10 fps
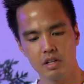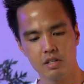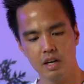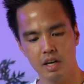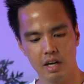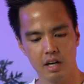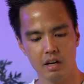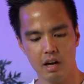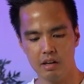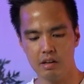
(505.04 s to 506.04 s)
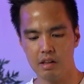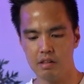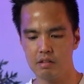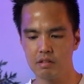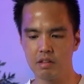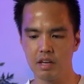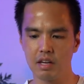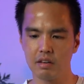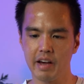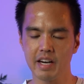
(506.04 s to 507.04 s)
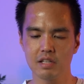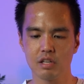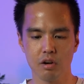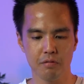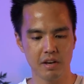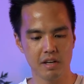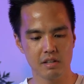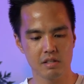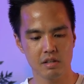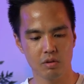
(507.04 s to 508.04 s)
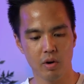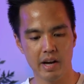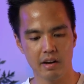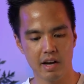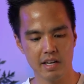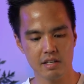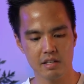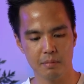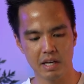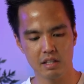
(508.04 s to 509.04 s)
can see here, the light itself is quite nice. I mean,